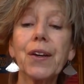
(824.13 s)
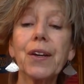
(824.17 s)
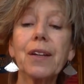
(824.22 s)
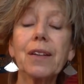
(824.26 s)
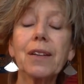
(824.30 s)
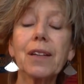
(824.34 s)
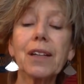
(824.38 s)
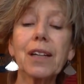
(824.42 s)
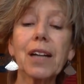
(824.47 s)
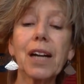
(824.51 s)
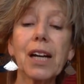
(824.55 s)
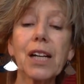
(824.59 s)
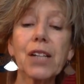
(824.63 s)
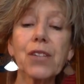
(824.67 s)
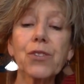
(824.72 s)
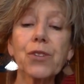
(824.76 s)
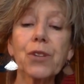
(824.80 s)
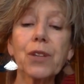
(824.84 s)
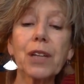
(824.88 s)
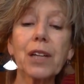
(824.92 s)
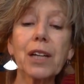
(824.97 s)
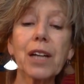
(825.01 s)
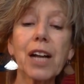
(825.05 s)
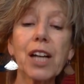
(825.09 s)
The girls
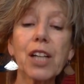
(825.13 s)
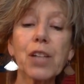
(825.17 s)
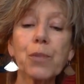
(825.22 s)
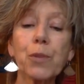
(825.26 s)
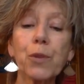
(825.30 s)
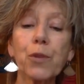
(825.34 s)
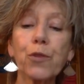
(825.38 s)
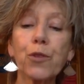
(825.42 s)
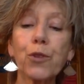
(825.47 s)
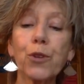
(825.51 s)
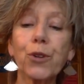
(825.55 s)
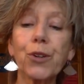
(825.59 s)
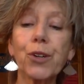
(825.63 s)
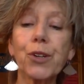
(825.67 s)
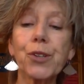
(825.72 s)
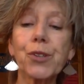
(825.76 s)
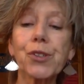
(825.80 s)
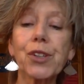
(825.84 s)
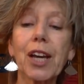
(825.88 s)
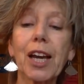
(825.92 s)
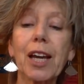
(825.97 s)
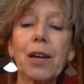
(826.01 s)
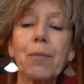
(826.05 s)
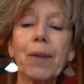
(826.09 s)
from the class before us
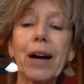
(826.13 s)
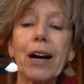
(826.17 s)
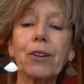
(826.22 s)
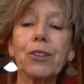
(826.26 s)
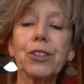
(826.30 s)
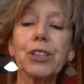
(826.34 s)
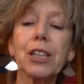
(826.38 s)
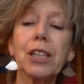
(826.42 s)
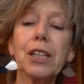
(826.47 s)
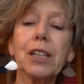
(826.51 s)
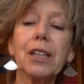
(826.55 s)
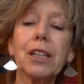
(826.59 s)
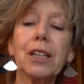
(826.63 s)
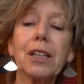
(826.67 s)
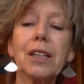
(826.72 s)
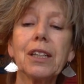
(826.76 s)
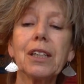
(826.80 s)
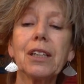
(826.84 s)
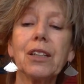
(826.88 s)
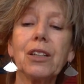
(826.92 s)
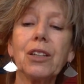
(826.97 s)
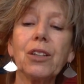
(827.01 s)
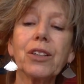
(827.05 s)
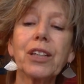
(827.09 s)
came out
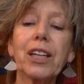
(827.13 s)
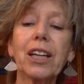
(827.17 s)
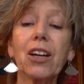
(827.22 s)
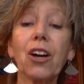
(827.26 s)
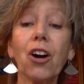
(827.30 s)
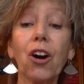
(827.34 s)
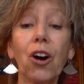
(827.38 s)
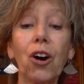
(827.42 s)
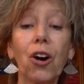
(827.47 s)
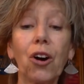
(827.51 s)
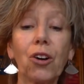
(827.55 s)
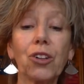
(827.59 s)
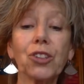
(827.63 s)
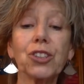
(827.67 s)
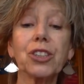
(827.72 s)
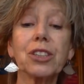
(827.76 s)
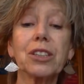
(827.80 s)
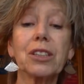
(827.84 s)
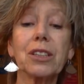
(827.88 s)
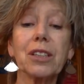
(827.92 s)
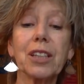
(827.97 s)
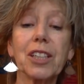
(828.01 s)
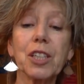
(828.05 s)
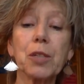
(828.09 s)
looking hot
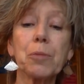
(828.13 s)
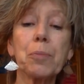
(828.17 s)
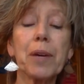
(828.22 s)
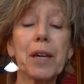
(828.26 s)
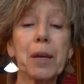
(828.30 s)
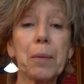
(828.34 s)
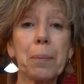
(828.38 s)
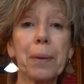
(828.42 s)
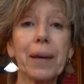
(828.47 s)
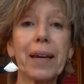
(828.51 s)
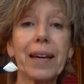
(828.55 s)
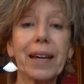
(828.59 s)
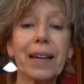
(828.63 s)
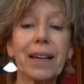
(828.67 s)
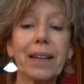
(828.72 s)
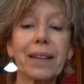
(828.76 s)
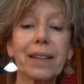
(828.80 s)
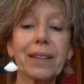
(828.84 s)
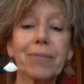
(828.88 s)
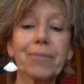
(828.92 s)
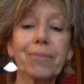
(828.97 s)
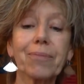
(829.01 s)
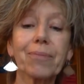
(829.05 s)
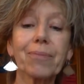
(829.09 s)
and a bit pink.
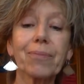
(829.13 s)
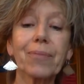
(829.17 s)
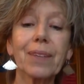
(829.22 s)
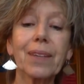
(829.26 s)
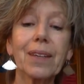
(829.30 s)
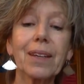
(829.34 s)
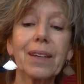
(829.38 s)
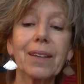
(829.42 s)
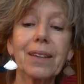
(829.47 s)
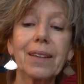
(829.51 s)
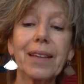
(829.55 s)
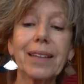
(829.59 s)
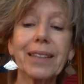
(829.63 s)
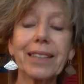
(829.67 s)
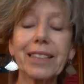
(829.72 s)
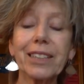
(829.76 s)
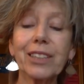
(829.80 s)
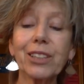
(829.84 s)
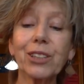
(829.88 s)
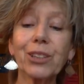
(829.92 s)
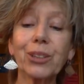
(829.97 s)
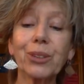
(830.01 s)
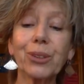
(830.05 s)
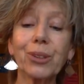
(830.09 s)
They
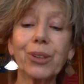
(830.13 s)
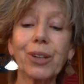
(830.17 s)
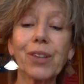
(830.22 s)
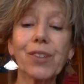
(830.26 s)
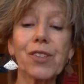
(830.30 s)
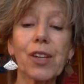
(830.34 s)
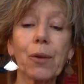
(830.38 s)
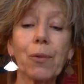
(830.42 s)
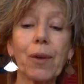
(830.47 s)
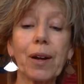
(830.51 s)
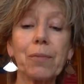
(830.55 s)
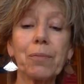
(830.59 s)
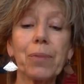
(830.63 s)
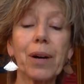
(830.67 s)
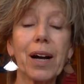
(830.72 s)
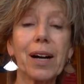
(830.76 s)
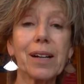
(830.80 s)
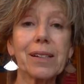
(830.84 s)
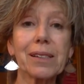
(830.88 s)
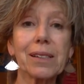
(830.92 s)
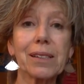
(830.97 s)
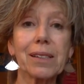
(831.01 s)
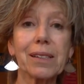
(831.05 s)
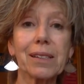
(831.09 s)
didn't talk as they went
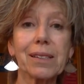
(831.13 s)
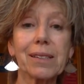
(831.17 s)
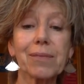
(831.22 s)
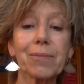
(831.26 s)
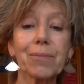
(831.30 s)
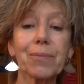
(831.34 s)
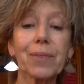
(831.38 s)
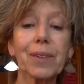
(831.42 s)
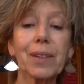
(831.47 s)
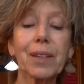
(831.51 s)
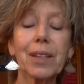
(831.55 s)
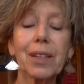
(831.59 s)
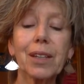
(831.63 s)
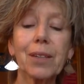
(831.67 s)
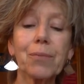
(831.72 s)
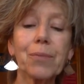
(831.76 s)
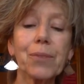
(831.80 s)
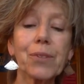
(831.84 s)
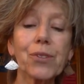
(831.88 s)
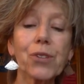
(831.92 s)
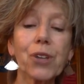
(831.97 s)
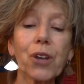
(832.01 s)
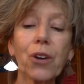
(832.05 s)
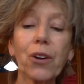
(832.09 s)
past us.
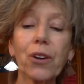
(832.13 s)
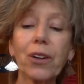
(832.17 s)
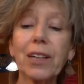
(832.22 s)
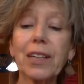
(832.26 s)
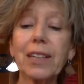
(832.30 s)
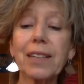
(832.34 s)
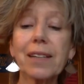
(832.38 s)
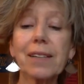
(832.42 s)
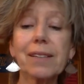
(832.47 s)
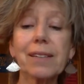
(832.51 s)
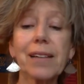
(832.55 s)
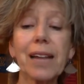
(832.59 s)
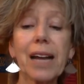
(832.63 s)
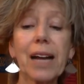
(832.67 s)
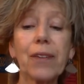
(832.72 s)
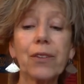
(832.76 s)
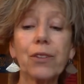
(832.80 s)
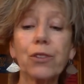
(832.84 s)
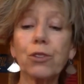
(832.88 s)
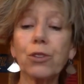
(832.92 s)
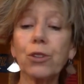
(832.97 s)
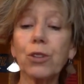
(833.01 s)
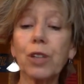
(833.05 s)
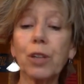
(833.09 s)
Miss Coralie doesn't have
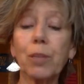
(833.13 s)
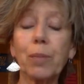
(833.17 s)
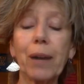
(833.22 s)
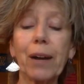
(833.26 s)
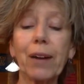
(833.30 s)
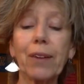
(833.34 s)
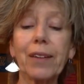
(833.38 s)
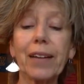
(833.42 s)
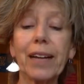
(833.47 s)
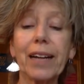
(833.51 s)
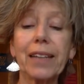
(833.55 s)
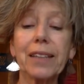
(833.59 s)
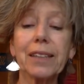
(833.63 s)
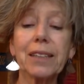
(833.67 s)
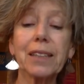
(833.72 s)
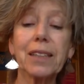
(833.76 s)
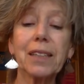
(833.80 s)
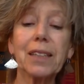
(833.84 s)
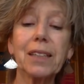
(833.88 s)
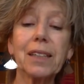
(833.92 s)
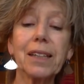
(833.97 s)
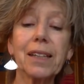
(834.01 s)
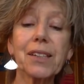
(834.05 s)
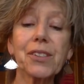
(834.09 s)
a rule about that.
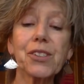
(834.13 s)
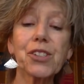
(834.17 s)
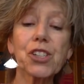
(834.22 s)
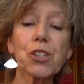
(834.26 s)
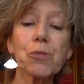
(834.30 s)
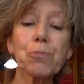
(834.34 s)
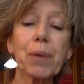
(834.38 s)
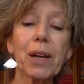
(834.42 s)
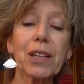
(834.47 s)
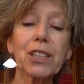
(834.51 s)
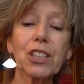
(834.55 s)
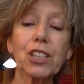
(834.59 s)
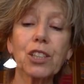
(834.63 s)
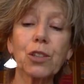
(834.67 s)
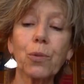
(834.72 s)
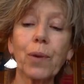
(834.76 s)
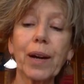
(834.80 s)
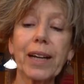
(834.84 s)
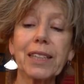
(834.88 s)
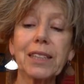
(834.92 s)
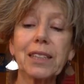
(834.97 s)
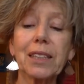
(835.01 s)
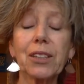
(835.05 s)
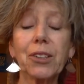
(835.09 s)
It's just better to
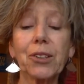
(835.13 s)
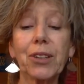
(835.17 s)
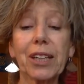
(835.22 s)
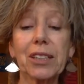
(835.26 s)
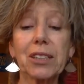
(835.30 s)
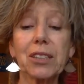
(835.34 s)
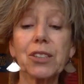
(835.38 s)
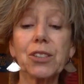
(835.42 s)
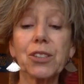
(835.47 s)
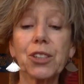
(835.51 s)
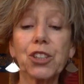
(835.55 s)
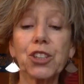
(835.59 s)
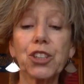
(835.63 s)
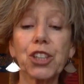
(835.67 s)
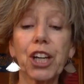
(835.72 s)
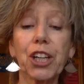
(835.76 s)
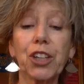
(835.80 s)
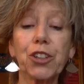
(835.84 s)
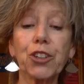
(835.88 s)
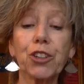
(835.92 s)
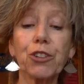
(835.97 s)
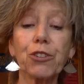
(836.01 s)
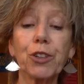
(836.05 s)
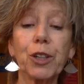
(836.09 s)
wait till you get into the
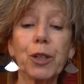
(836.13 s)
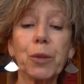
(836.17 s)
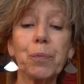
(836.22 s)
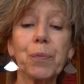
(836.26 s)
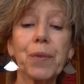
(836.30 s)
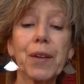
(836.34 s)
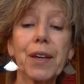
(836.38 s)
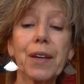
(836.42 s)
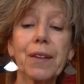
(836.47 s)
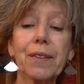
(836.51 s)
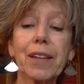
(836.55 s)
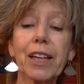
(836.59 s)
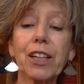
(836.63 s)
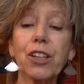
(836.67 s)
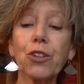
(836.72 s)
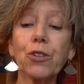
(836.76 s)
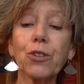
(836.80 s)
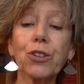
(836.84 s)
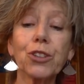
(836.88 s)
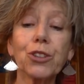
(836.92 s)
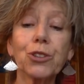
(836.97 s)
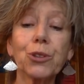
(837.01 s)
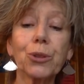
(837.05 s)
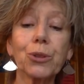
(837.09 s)
changing room. Then you
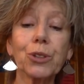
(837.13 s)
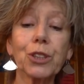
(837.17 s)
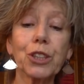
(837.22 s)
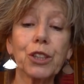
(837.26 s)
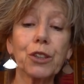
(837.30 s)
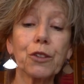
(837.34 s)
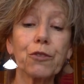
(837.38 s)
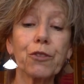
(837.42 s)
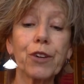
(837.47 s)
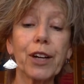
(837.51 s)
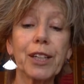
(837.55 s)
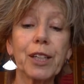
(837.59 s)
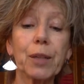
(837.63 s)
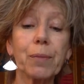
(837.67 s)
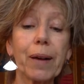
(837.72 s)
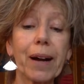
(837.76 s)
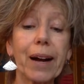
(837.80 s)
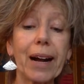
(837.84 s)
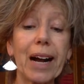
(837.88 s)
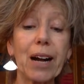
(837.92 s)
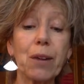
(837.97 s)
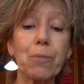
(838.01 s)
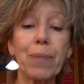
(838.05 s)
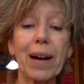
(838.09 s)
can talk to your friend
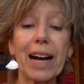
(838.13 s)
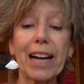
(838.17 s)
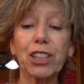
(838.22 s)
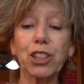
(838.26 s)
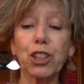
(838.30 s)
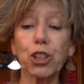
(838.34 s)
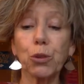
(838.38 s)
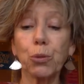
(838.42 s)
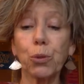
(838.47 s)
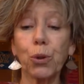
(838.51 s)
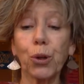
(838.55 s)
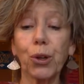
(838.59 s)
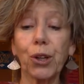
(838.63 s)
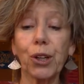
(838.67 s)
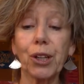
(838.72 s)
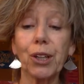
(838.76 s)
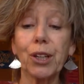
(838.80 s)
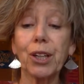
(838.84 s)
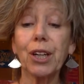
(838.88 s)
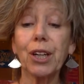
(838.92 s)
about how bad you were